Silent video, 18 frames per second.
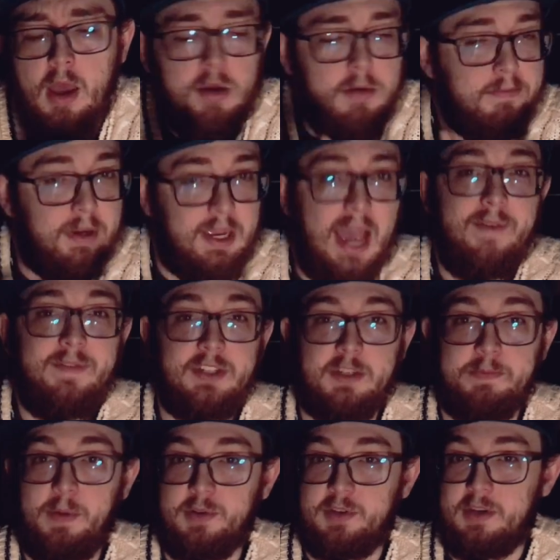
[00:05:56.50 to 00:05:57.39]
But Gavin's
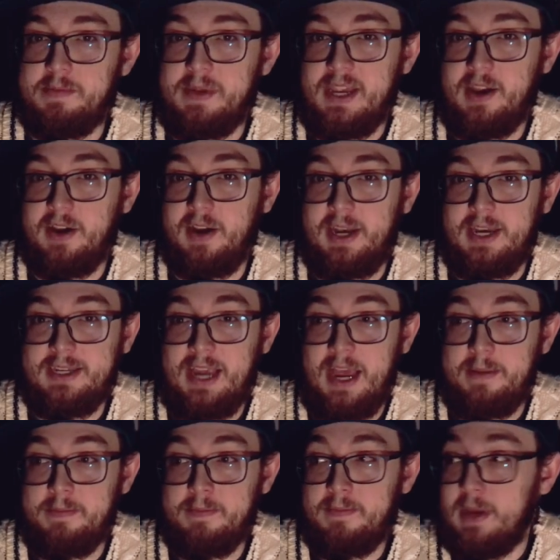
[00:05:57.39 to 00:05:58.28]
supposed to be here
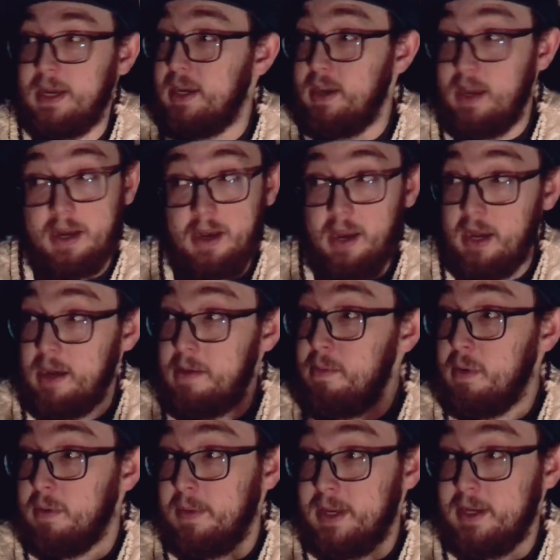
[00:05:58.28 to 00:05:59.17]
anytime, any
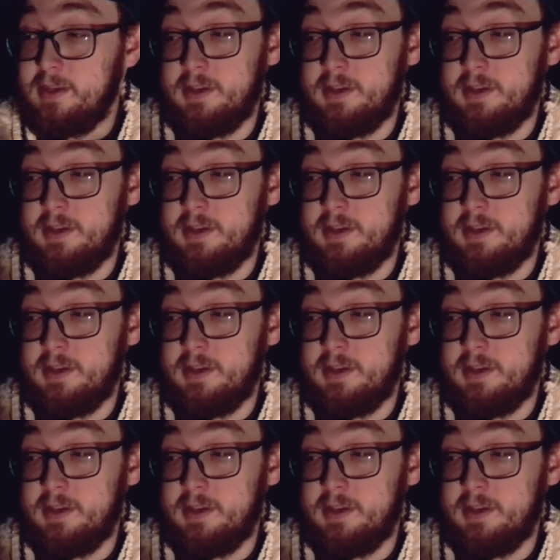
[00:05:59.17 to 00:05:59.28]
moment.